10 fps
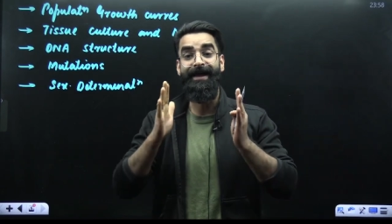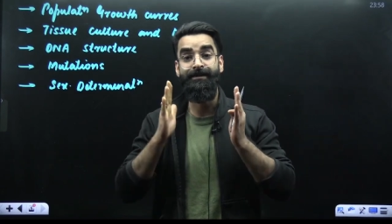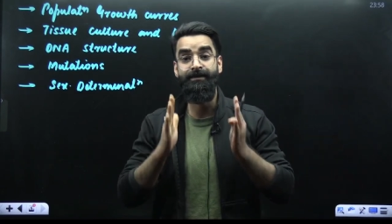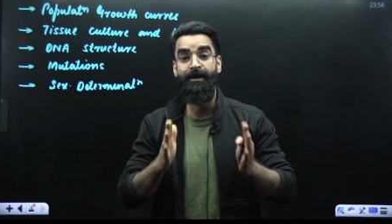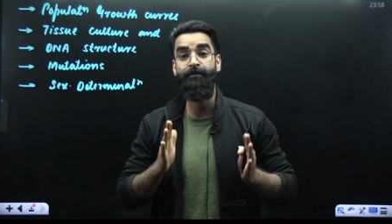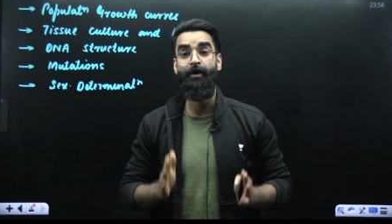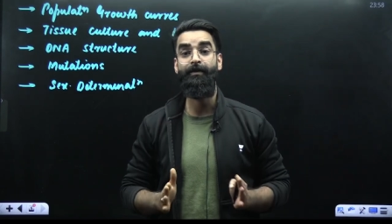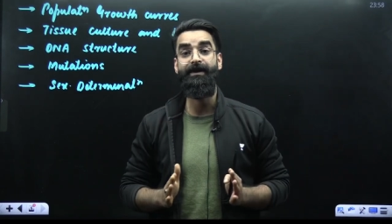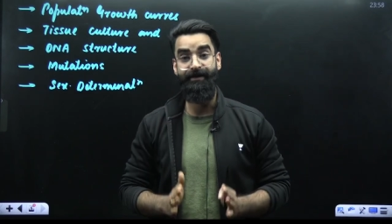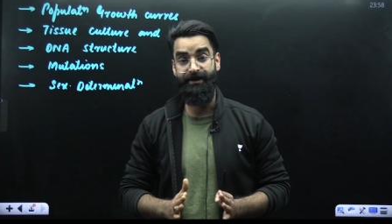in the
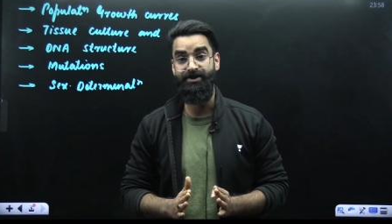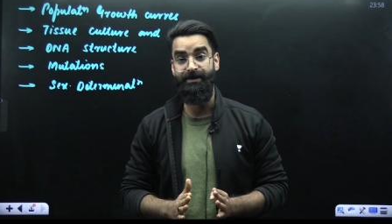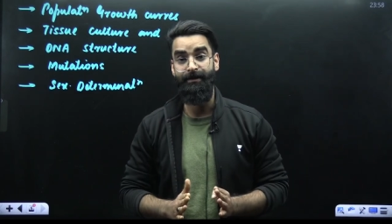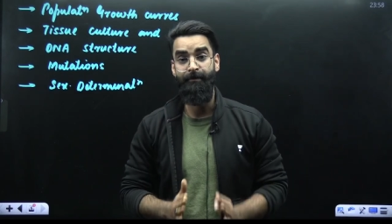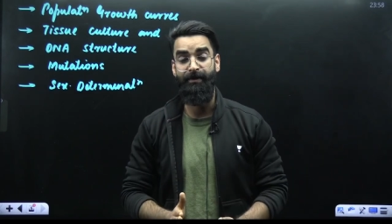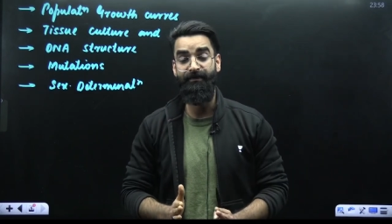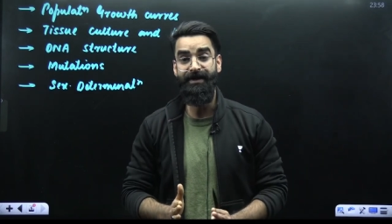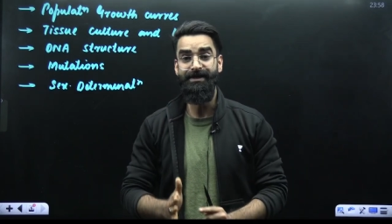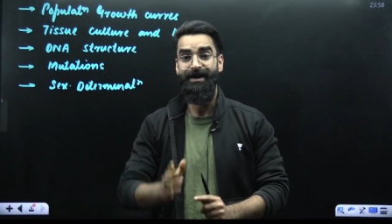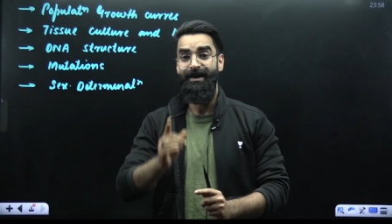proper direction.
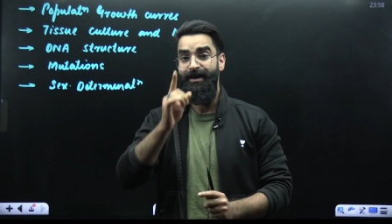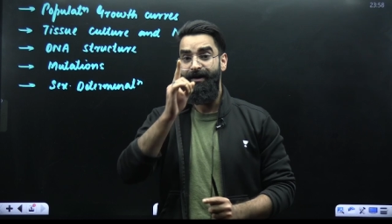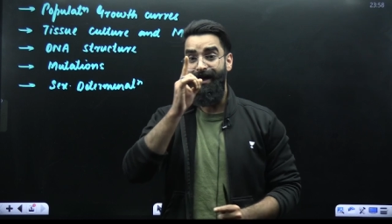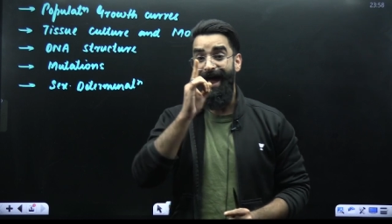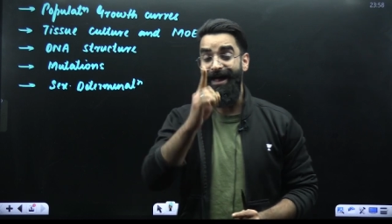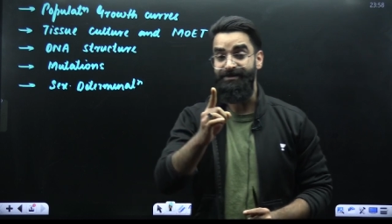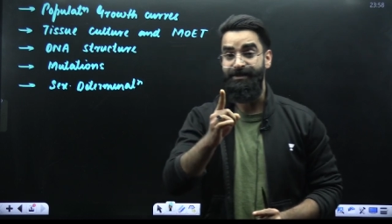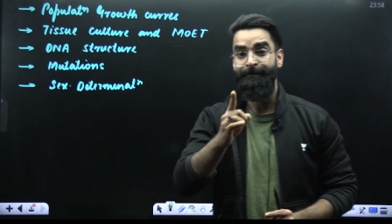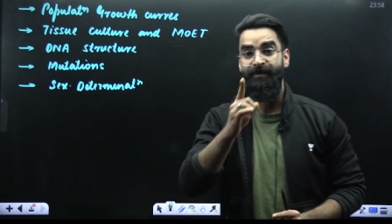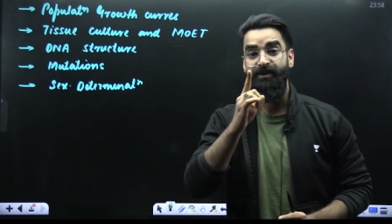Perfect.
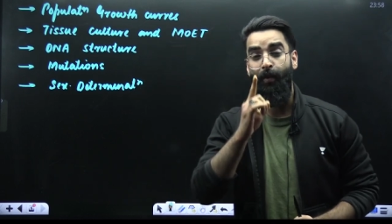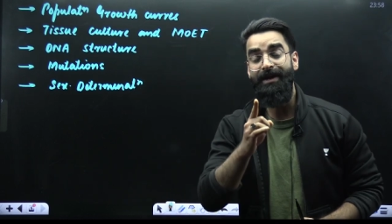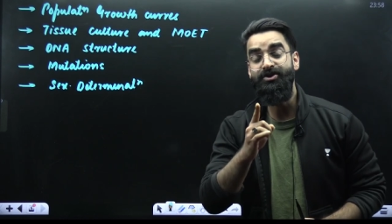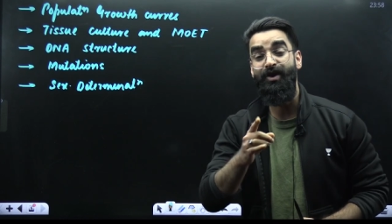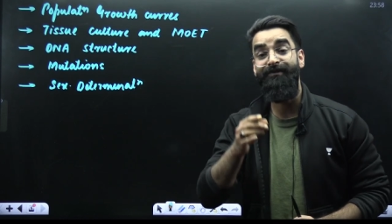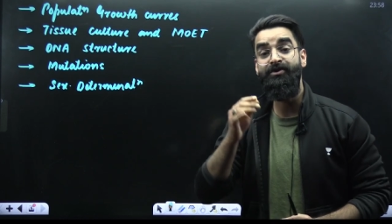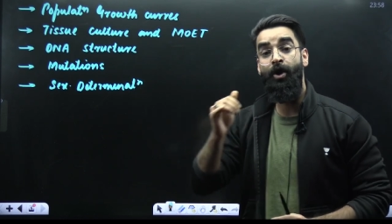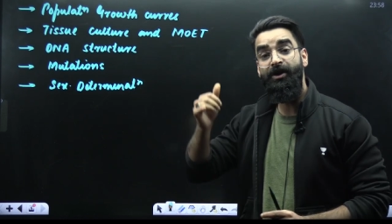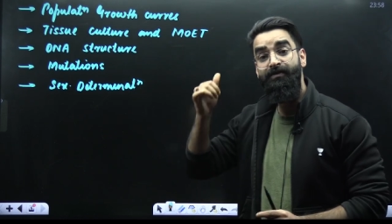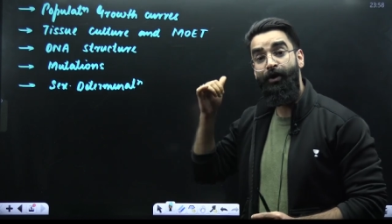And the ones who have
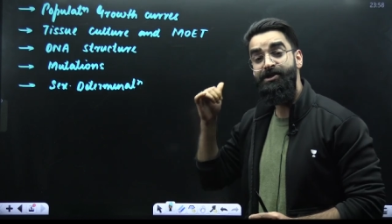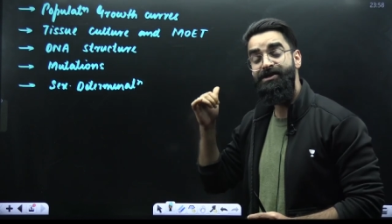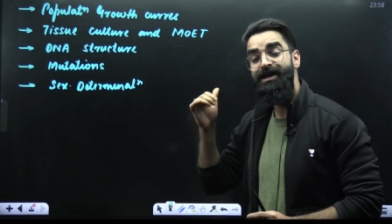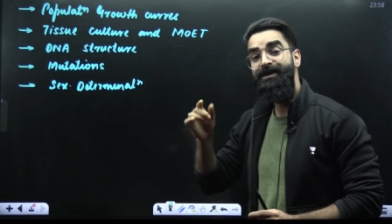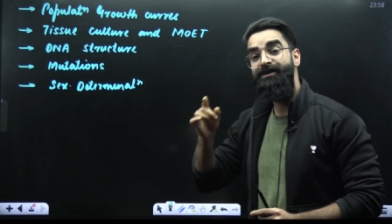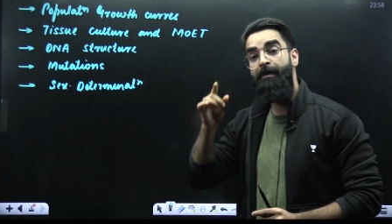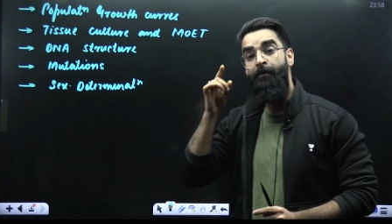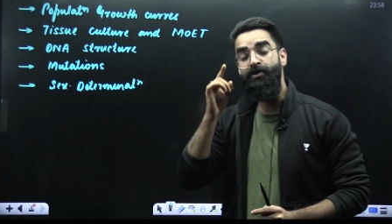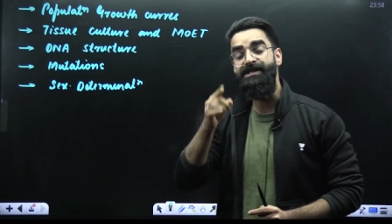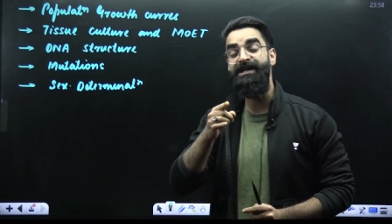not watched the
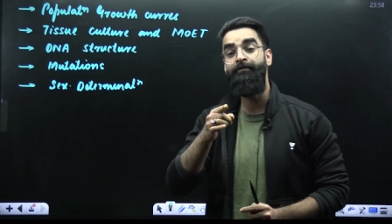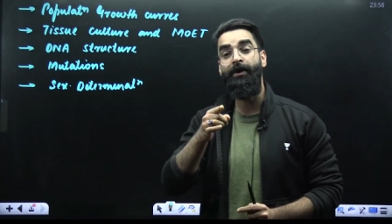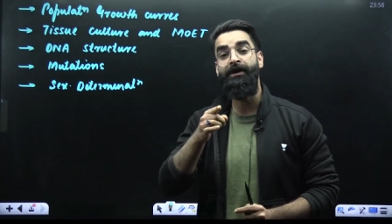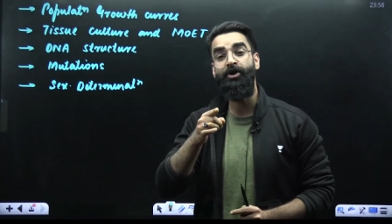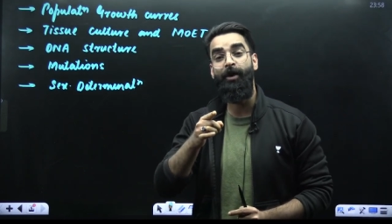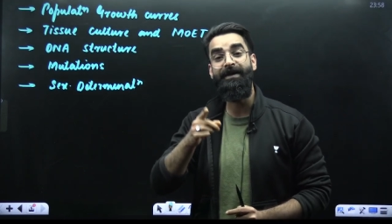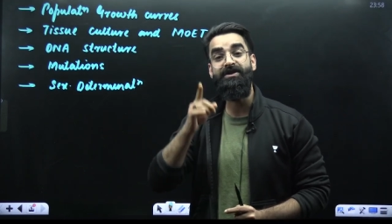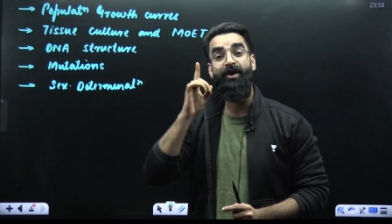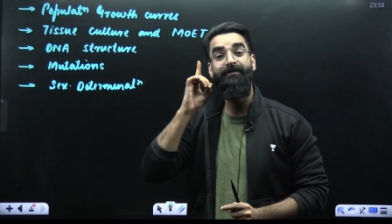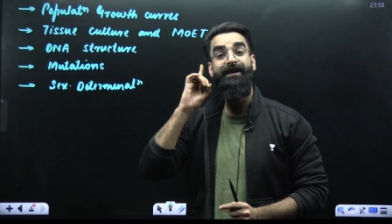most important
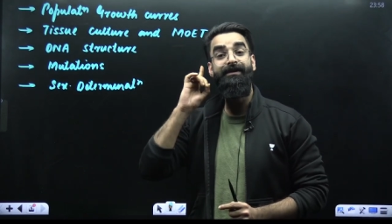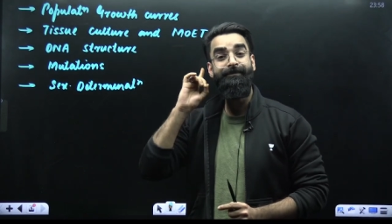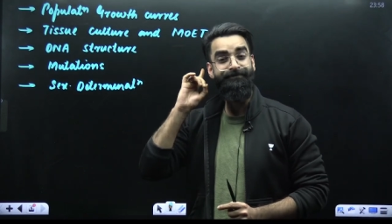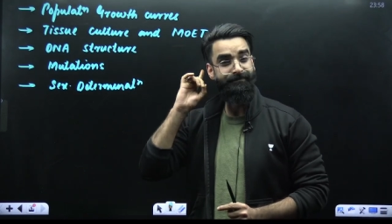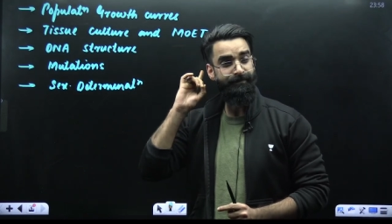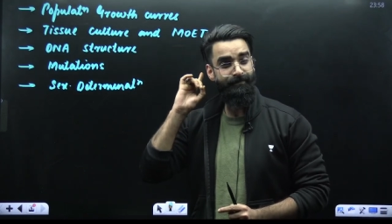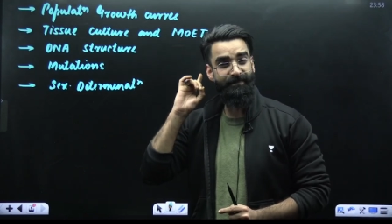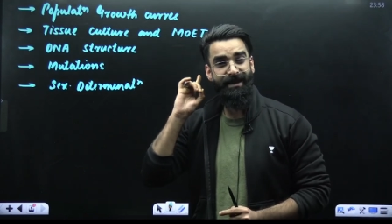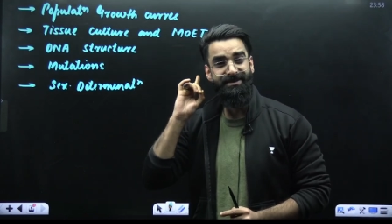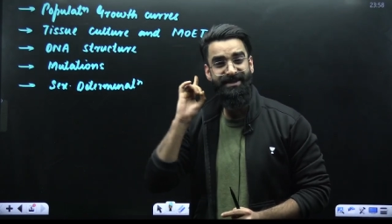topics of the
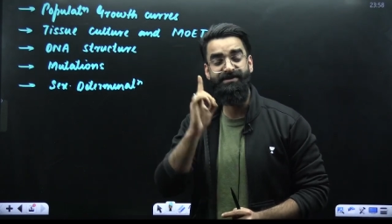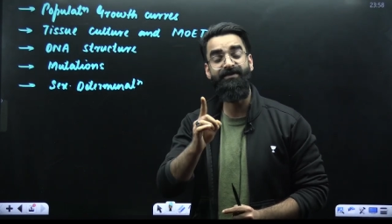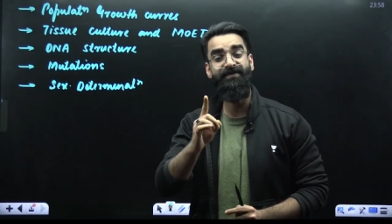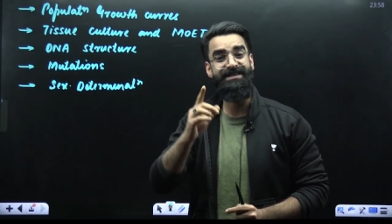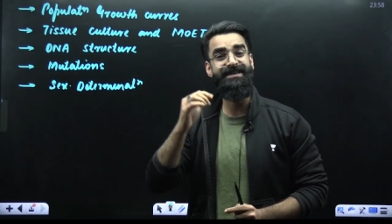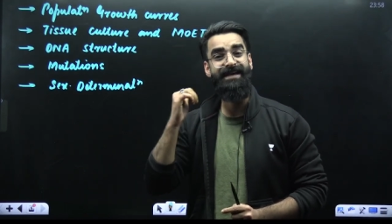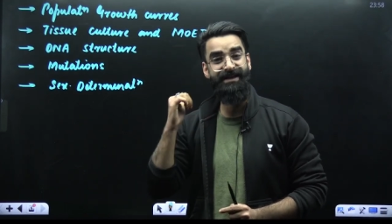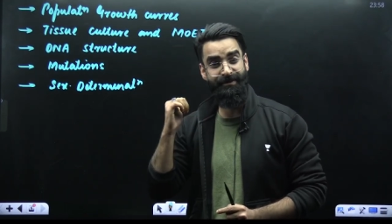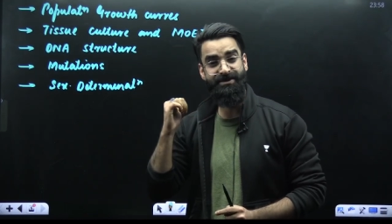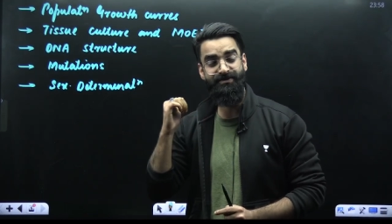subject physics
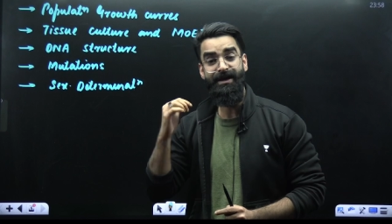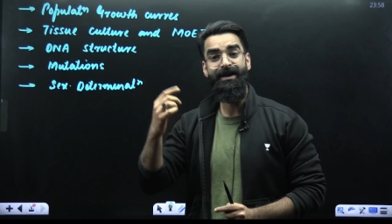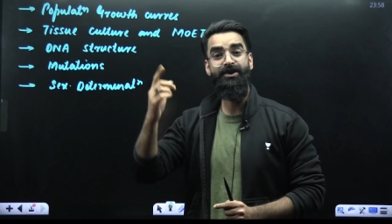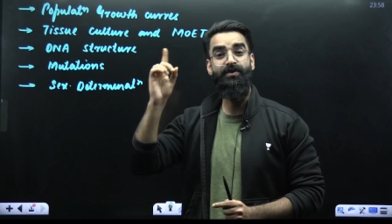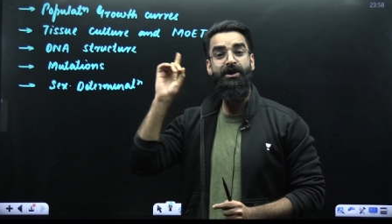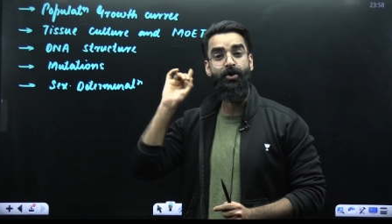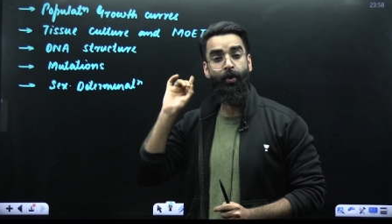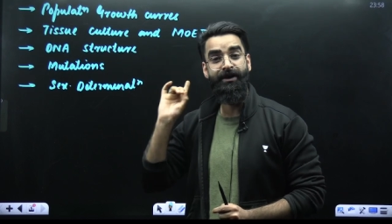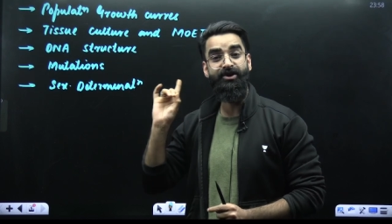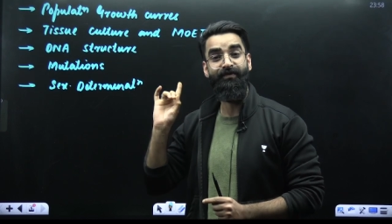and chemistry, you can
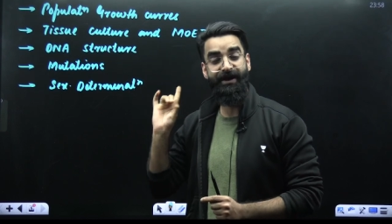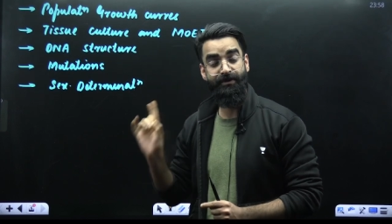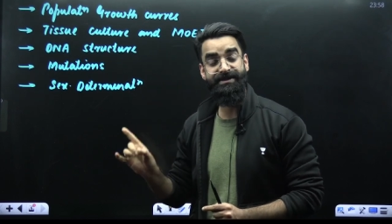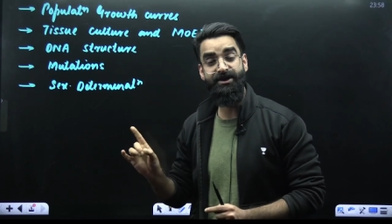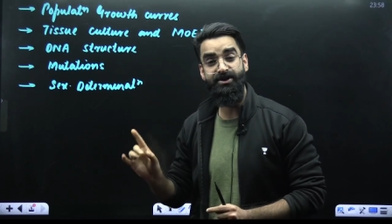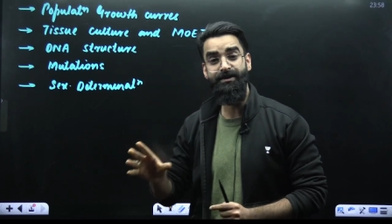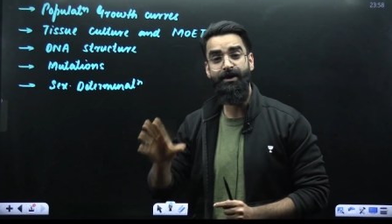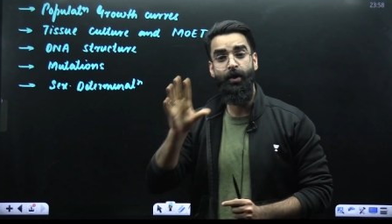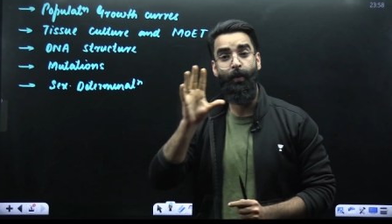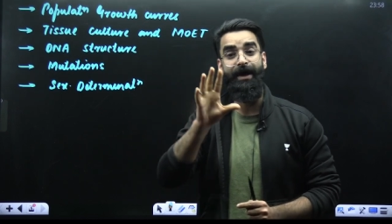go into the video section
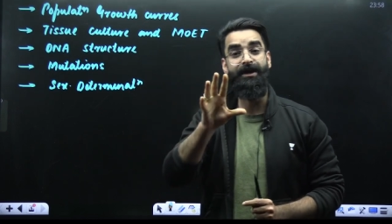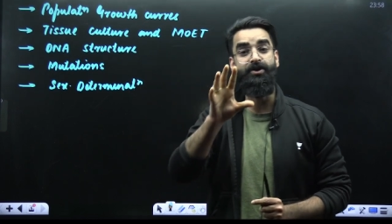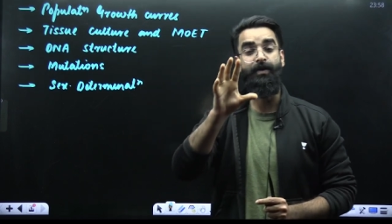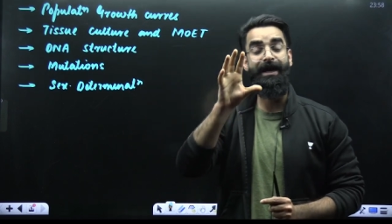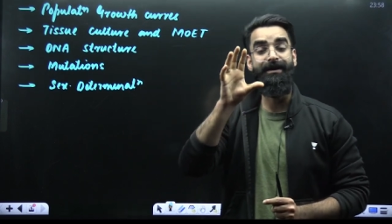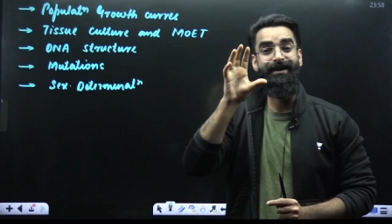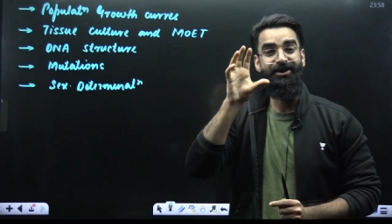wherein you can